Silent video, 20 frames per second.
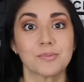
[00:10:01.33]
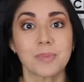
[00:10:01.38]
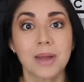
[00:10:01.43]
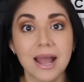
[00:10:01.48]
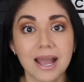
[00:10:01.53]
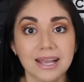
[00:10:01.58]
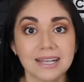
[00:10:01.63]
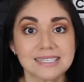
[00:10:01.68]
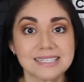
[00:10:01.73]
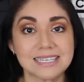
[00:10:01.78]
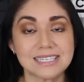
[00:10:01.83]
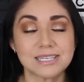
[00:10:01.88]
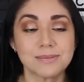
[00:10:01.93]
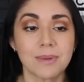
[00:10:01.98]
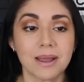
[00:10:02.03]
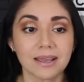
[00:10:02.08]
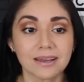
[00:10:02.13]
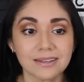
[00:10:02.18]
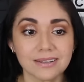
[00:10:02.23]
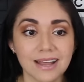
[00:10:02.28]
bags into
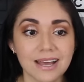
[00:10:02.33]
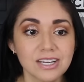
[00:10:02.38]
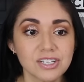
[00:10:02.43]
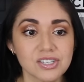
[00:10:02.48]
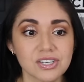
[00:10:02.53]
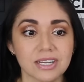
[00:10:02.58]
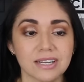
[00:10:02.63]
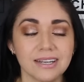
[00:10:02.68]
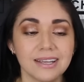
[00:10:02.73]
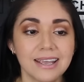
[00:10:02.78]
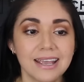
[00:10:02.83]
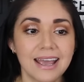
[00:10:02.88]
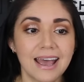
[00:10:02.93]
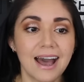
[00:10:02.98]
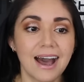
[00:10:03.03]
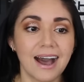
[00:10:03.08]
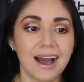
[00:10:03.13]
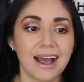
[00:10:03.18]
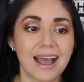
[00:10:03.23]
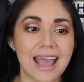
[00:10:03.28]
my collection,
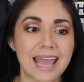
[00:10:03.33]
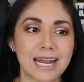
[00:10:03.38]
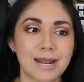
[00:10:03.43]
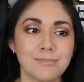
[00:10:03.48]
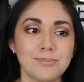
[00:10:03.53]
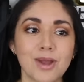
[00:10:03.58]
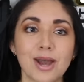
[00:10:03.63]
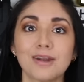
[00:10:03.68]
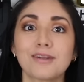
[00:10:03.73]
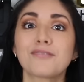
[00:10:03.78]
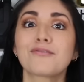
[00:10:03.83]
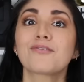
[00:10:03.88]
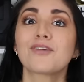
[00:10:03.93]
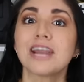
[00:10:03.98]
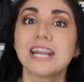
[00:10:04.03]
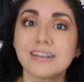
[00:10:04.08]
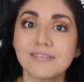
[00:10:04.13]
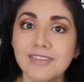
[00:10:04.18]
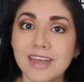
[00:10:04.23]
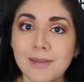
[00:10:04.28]
uh, and I'm not
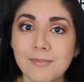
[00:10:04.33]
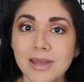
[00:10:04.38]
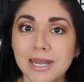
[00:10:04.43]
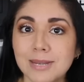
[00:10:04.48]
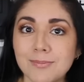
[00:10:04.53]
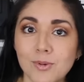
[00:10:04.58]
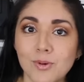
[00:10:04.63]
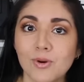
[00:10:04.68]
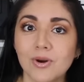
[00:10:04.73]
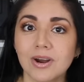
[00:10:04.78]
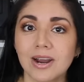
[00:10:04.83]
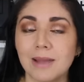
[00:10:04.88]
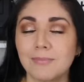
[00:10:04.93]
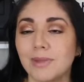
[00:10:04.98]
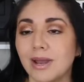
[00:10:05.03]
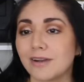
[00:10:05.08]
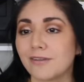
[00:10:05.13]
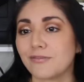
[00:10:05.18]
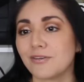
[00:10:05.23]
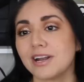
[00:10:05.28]
afraid of them anymore. I'm
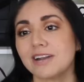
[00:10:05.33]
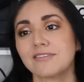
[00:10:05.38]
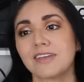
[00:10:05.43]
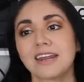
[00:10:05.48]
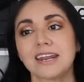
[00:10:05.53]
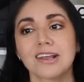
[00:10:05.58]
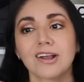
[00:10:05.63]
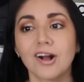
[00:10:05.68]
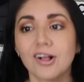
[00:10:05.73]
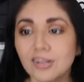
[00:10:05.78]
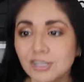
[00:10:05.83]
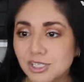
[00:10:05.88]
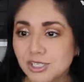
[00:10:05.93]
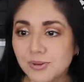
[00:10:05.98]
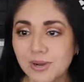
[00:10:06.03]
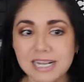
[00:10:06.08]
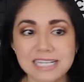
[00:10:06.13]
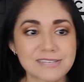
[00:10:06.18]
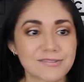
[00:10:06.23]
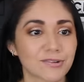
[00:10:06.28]
not afraid of getting color
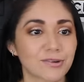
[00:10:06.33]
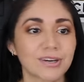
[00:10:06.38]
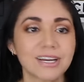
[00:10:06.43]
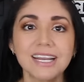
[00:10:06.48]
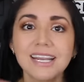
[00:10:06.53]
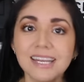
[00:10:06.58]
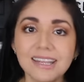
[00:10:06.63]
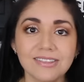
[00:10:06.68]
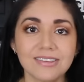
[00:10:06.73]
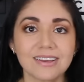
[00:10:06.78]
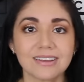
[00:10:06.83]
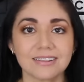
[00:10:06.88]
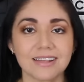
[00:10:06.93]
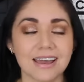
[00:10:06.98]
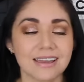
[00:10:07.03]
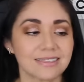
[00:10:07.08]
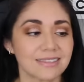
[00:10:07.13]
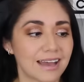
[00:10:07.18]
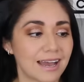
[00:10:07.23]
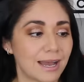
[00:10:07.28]
transfer or anything
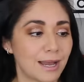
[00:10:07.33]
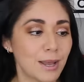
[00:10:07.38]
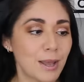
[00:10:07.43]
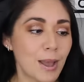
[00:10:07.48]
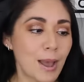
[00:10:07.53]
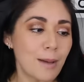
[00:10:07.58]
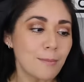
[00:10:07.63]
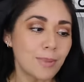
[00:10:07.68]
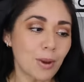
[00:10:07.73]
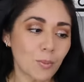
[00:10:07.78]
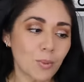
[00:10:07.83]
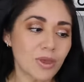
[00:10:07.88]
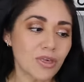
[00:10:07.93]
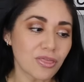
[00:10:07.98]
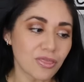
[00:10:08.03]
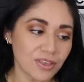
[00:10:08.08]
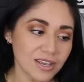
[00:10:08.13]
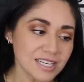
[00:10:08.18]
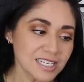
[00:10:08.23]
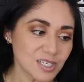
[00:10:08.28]
like that. But
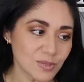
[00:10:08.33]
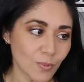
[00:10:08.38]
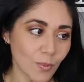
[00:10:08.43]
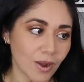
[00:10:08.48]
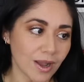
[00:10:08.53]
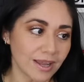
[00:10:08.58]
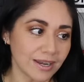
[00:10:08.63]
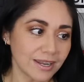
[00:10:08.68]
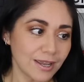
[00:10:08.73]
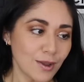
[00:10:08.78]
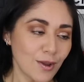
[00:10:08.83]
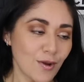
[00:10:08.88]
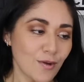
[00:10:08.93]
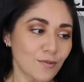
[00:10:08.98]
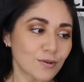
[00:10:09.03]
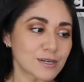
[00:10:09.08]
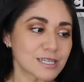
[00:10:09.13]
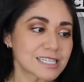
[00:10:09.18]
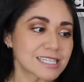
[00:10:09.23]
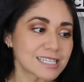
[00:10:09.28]
with this one,
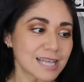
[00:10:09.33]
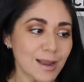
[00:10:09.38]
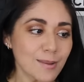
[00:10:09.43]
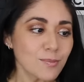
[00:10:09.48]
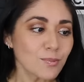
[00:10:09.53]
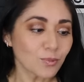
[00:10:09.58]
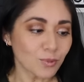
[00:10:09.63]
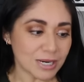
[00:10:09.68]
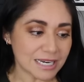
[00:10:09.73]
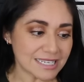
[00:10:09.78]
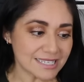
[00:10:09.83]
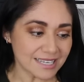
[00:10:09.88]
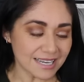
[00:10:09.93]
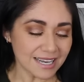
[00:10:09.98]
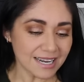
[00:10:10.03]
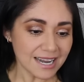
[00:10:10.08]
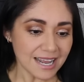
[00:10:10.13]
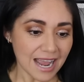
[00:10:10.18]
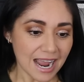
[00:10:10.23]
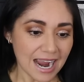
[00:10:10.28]
for some
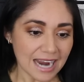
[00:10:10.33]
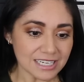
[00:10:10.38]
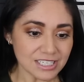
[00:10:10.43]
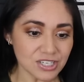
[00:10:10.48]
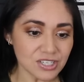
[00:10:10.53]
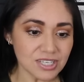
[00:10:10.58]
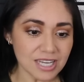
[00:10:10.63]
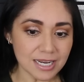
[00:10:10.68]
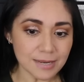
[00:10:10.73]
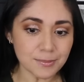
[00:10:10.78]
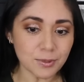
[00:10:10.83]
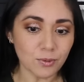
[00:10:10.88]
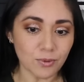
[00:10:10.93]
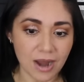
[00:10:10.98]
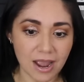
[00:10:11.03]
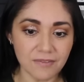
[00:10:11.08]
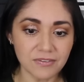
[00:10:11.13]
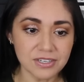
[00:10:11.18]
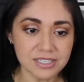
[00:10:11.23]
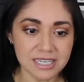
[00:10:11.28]
reason, I just end up
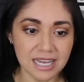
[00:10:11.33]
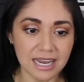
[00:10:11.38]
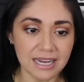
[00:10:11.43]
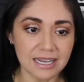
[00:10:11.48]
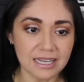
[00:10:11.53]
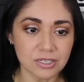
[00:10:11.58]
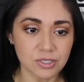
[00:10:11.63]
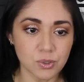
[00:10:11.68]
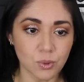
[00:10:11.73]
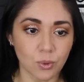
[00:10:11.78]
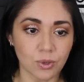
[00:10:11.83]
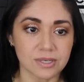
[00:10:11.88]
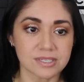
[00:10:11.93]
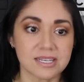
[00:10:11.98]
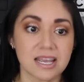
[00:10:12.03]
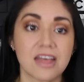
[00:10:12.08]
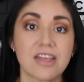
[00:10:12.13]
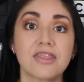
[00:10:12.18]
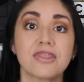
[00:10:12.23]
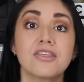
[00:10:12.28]
gravitating towards
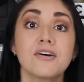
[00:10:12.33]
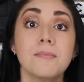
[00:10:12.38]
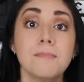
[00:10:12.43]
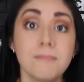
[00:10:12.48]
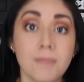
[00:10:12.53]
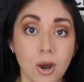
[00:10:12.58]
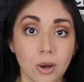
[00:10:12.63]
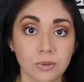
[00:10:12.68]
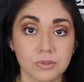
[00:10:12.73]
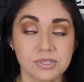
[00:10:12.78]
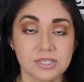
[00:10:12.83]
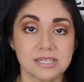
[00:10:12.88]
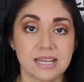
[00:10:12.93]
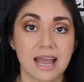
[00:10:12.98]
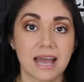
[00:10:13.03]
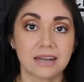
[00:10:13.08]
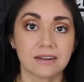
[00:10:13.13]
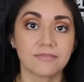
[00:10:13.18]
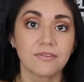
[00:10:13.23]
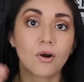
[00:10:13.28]
it the most
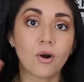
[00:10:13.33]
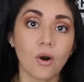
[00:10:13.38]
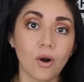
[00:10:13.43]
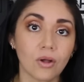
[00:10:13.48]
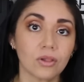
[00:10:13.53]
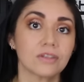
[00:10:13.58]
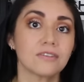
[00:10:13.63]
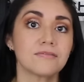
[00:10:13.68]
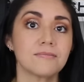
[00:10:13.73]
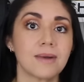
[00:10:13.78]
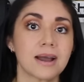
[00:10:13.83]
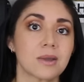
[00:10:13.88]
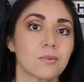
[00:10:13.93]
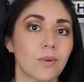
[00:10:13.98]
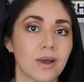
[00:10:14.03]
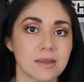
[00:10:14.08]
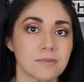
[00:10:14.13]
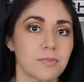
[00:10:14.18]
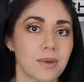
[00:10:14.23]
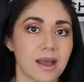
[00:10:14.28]
out of all of my
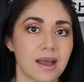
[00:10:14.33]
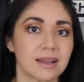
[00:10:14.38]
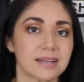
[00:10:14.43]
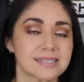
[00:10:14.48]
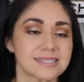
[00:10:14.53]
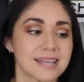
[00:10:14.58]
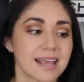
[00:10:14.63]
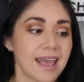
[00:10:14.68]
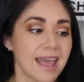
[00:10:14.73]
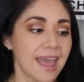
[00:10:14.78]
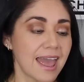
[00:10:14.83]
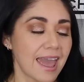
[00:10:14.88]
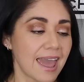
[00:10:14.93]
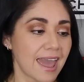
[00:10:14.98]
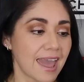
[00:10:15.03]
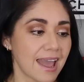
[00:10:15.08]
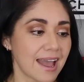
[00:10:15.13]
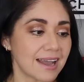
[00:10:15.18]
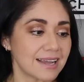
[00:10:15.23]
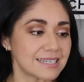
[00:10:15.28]
white bags.
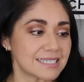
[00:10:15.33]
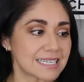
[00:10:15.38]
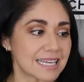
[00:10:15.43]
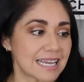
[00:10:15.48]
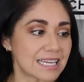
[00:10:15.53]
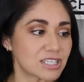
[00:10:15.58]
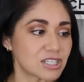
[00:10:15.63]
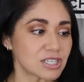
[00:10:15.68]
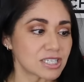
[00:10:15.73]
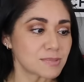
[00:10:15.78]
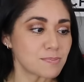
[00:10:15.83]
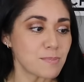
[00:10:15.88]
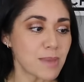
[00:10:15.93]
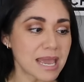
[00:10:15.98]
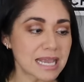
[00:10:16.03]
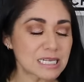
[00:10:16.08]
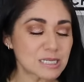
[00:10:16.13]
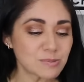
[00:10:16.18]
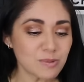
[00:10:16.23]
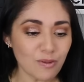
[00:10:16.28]
And it just
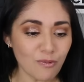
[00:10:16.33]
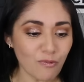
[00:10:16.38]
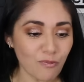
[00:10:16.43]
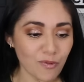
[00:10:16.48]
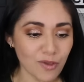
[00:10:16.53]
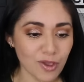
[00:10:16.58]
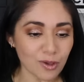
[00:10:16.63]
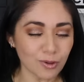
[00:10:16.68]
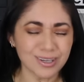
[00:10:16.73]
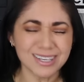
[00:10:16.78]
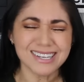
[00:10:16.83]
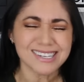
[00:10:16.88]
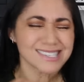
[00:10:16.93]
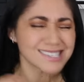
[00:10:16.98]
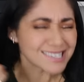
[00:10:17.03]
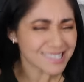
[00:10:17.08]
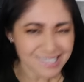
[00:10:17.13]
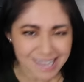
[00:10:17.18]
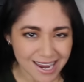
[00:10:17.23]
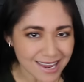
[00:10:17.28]
makes me feel
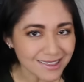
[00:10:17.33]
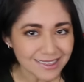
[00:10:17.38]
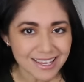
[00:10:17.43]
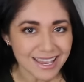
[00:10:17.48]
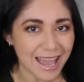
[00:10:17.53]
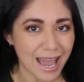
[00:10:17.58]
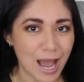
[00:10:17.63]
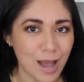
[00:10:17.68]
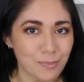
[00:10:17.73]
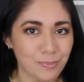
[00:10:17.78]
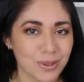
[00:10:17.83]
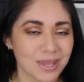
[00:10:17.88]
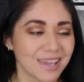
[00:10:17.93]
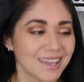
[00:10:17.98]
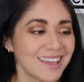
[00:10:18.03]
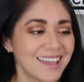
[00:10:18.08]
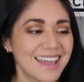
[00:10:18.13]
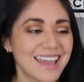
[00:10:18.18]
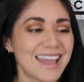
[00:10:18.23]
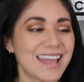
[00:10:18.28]
insanely
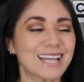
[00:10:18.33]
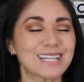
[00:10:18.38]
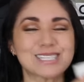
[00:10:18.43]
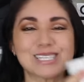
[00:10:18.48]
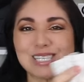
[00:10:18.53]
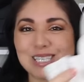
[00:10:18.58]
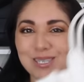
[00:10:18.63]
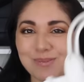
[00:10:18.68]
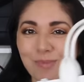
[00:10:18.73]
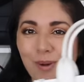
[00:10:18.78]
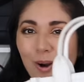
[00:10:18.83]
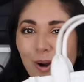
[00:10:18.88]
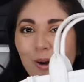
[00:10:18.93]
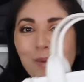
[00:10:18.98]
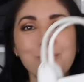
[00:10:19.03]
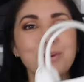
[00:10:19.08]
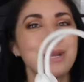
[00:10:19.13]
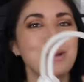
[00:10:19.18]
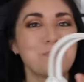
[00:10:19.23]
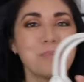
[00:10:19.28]
happy. It's
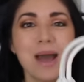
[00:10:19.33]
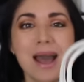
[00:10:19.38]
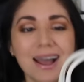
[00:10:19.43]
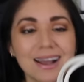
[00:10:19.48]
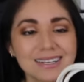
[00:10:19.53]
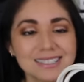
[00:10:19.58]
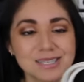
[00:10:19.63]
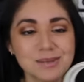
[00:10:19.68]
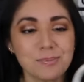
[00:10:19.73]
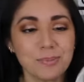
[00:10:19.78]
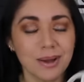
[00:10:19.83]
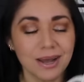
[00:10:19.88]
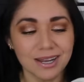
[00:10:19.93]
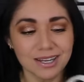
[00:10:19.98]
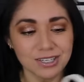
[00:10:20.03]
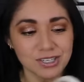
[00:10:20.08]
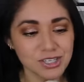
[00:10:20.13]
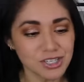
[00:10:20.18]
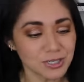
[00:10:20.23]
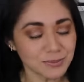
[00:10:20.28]
small, but it packs a
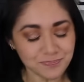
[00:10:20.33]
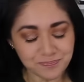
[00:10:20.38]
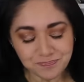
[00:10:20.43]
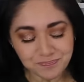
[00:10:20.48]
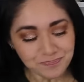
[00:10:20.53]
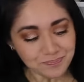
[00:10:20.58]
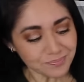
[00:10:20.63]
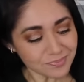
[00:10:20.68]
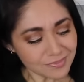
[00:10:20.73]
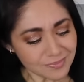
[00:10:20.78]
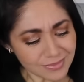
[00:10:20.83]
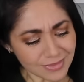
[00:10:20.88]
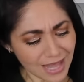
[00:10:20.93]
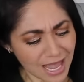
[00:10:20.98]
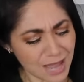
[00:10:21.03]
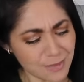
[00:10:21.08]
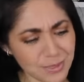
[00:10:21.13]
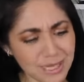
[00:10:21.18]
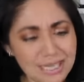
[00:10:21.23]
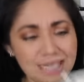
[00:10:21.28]
punch.
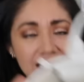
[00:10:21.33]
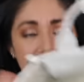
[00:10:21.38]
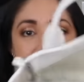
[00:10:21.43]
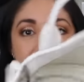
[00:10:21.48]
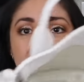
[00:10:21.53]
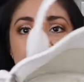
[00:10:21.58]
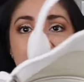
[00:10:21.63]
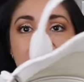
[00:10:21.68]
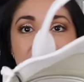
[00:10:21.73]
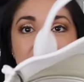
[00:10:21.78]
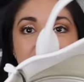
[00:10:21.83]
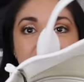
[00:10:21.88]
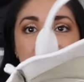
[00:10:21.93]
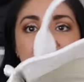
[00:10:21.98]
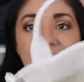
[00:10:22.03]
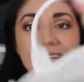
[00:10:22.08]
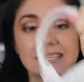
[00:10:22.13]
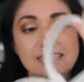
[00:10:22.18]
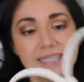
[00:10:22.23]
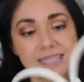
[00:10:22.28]
I mean, it does
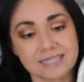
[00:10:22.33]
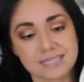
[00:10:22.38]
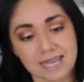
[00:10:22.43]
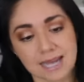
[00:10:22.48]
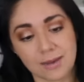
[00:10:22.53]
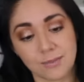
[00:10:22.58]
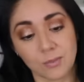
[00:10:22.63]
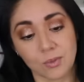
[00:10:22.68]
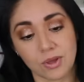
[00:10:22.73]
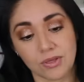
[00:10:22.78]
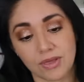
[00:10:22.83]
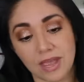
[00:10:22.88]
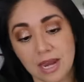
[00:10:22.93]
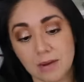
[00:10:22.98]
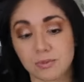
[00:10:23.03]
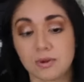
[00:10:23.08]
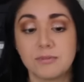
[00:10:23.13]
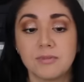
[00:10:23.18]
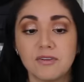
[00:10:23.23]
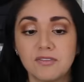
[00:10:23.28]
uh, it does come with a
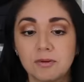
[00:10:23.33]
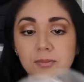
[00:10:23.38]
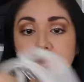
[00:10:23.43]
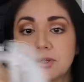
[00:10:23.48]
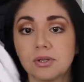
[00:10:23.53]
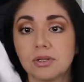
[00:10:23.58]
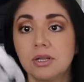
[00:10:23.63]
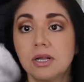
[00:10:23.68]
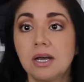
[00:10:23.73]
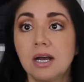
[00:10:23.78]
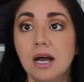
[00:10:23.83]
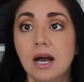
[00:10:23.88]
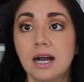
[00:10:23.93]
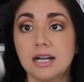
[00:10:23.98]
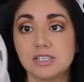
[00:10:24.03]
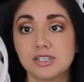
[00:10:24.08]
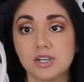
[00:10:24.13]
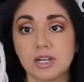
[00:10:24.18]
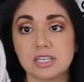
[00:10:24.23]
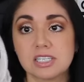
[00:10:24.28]
removable,
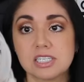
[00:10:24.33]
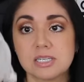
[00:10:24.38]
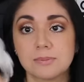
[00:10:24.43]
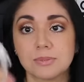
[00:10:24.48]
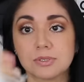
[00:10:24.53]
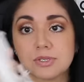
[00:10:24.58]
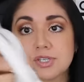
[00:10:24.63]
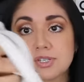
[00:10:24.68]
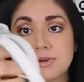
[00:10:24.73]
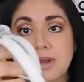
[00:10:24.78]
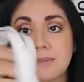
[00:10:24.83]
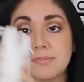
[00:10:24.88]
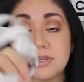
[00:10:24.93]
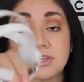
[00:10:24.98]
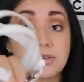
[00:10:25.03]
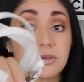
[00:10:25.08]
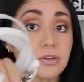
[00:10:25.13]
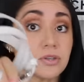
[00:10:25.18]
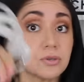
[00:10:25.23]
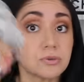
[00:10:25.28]
adjustable strap that
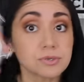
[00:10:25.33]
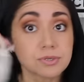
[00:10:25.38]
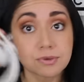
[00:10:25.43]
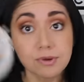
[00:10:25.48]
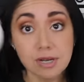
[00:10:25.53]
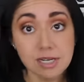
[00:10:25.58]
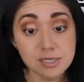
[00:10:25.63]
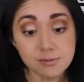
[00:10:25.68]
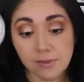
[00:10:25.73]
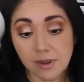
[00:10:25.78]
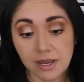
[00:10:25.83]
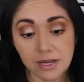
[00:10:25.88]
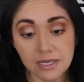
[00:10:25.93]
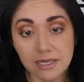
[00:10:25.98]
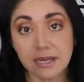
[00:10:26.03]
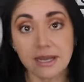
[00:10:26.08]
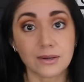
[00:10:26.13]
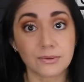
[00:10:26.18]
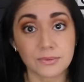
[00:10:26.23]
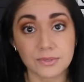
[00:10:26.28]
you can use
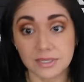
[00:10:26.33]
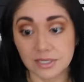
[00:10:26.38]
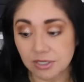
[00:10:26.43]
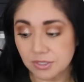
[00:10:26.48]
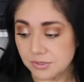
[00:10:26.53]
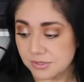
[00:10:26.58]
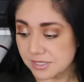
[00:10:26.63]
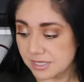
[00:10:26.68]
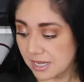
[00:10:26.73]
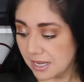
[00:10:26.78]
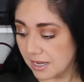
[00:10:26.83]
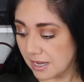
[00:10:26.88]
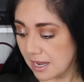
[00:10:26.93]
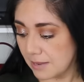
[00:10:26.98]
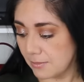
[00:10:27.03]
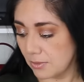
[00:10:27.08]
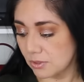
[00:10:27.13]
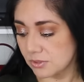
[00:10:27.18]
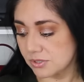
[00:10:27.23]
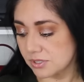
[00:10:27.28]
crossbody. I don't really use that. I
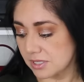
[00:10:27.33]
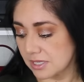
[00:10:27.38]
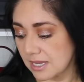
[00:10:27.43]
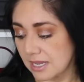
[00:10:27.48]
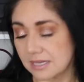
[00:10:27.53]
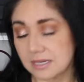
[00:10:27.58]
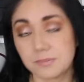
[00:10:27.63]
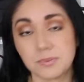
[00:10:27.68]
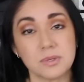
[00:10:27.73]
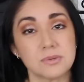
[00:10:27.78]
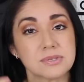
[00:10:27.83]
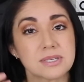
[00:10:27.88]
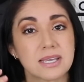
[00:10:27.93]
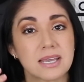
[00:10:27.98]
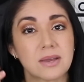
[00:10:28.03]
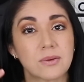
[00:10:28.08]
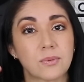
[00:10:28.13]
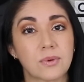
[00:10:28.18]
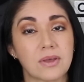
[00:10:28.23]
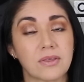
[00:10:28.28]
mostly end up using
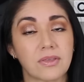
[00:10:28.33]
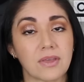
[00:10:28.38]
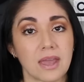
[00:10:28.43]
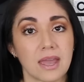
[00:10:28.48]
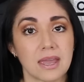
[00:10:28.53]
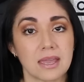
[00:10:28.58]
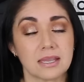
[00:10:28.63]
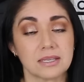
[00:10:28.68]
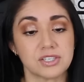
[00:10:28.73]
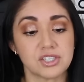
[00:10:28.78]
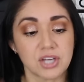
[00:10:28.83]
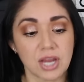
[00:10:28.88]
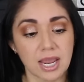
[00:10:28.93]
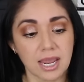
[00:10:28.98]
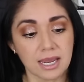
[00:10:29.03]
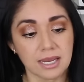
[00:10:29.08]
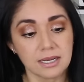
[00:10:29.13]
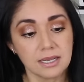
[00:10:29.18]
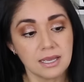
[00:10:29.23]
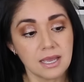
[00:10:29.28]
it with a
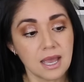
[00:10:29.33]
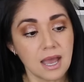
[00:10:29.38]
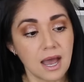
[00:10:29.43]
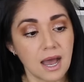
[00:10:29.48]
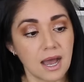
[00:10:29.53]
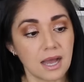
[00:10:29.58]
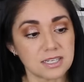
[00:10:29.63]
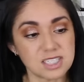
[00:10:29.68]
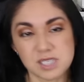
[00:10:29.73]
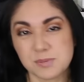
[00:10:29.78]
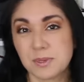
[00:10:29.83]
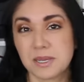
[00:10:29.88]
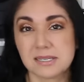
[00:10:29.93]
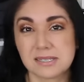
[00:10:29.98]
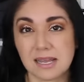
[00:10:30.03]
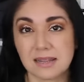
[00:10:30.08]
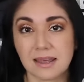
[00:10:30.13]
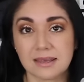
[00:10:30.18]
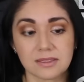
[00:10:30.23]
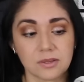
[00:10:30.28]
chain uh, just because
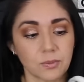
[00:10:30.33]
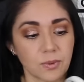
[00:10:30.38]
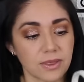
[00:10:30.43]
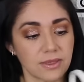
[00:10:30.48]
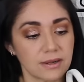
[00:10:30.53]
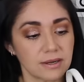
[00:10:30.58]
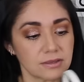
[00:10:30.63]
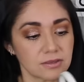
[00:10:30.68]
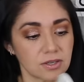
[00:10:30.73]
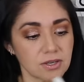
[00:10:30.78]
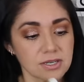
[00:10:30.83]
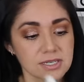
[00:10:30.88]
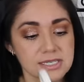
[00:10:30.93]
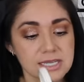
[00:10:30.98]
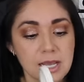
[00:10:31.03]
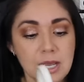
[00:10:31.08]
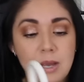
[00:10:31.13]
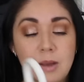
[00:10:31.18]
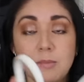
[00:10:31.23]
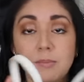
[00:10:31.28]
I like the way that it looks.
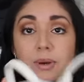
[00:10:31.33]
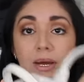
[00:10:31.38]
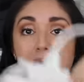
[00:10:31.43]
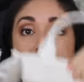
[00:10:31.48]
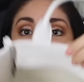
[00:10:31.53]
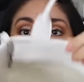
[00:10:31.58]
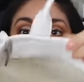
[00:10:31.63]
But